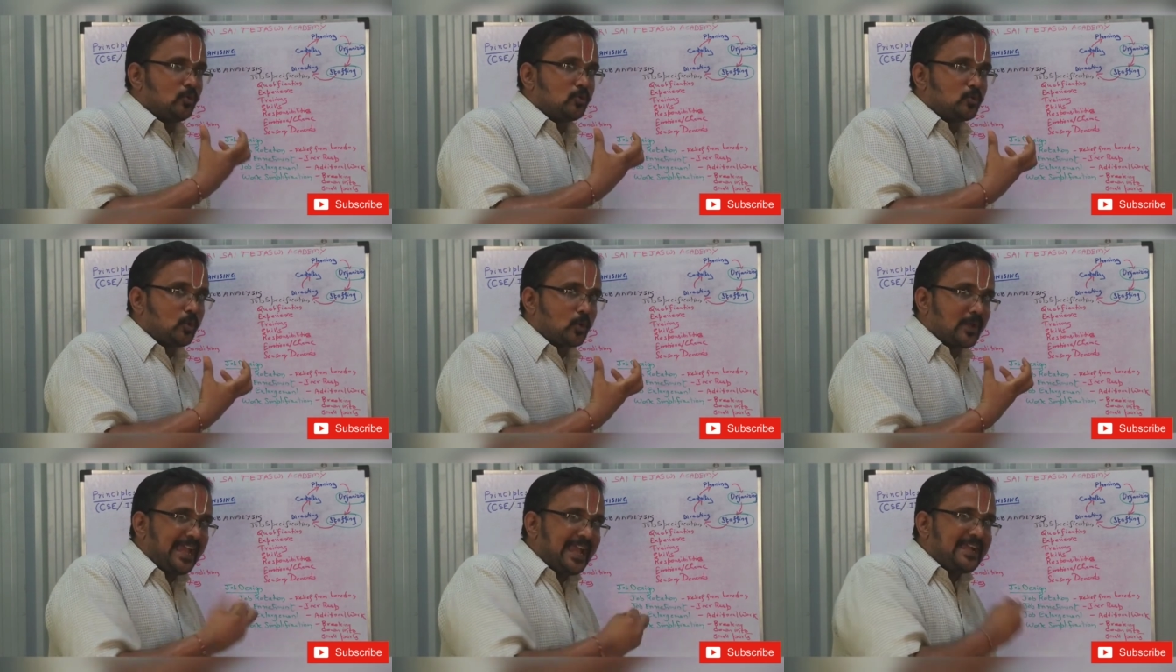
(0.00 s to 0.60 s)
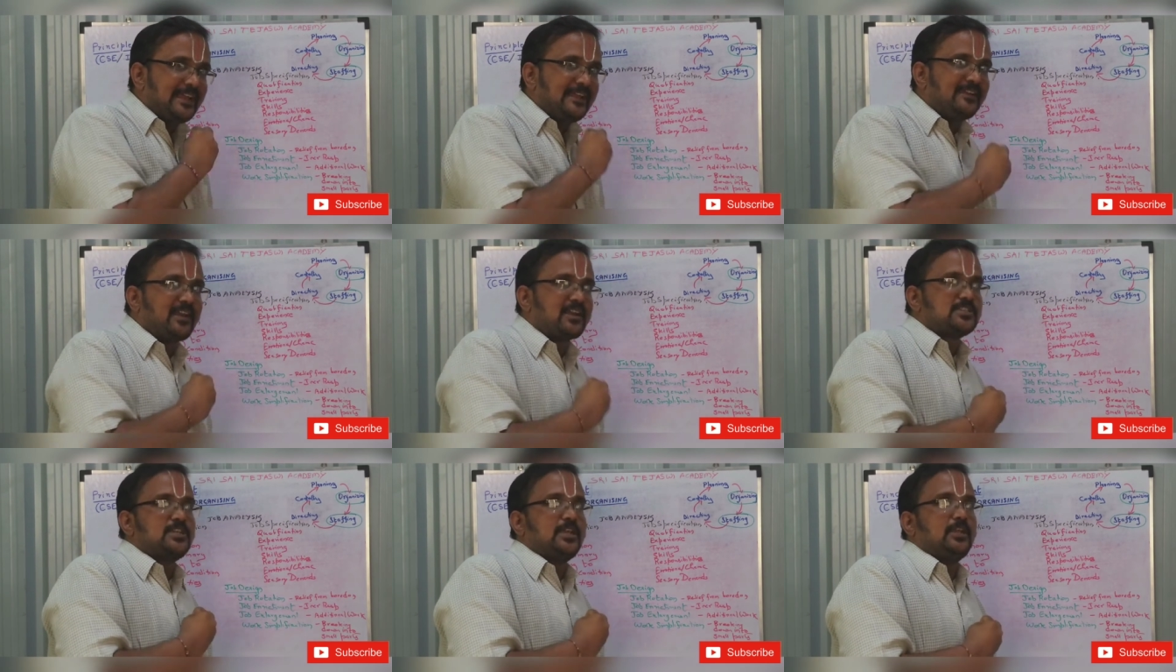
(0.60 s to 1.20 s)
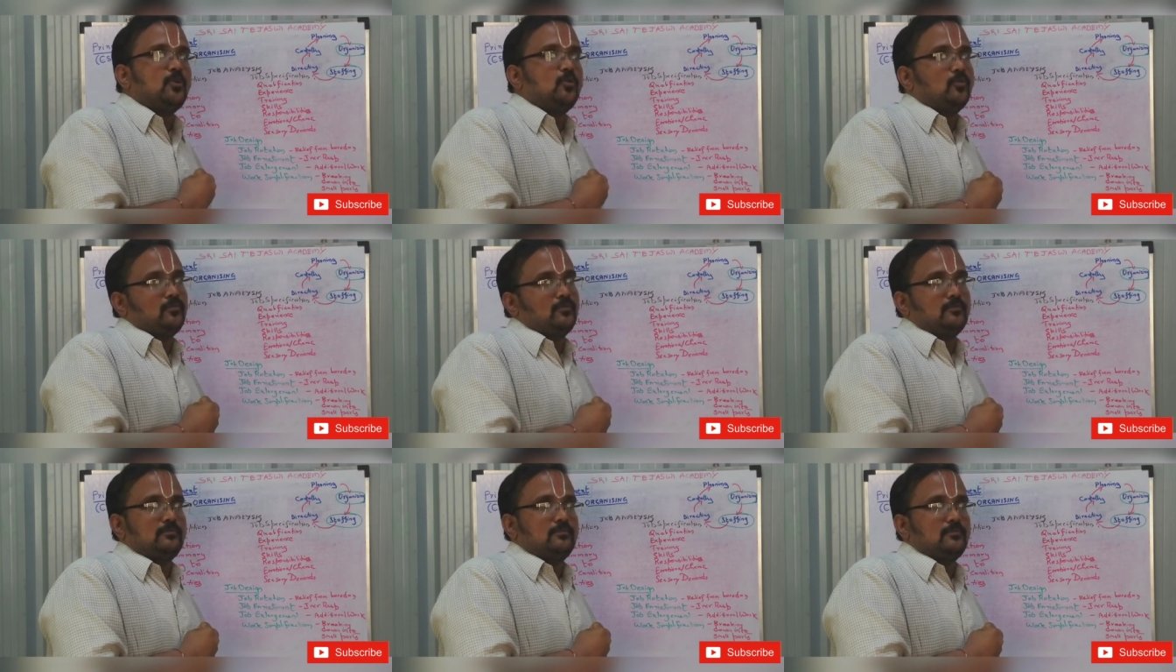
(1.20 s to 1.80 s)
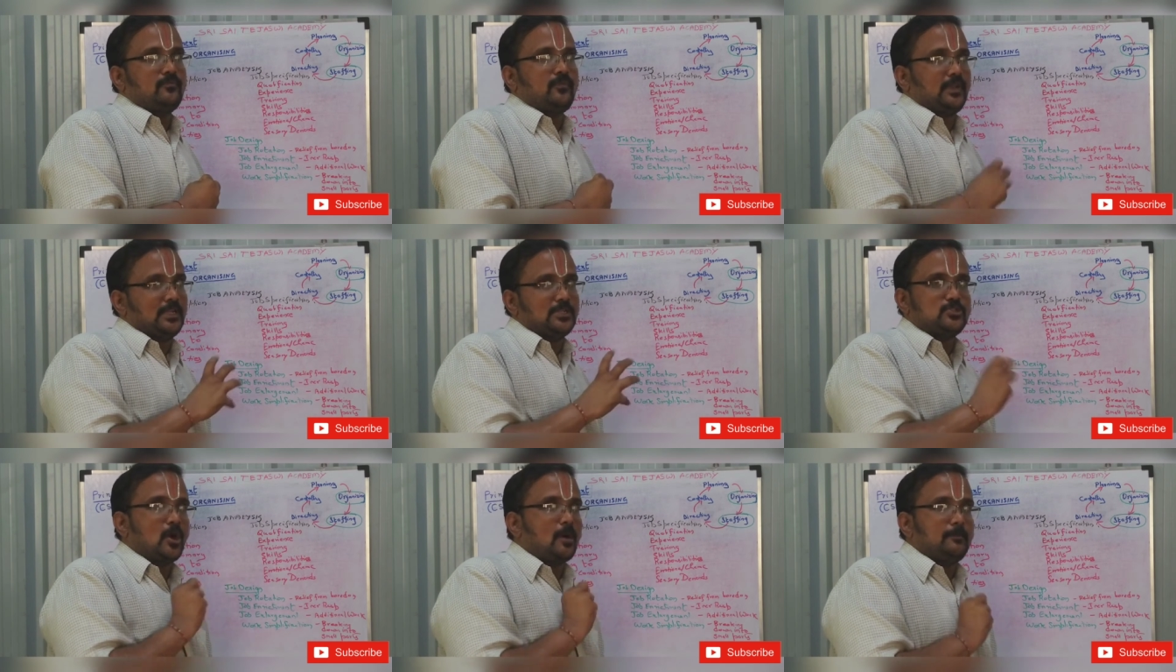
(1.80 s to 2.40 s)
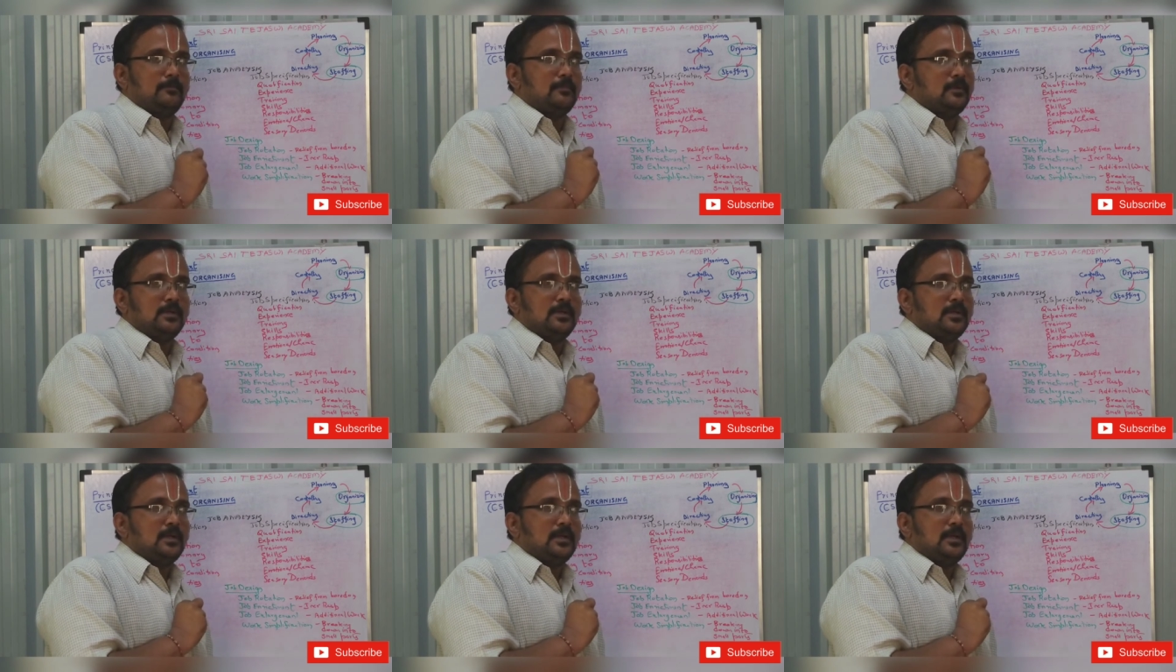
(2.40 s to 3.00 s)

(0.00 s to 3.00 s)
to create interest in you for the job.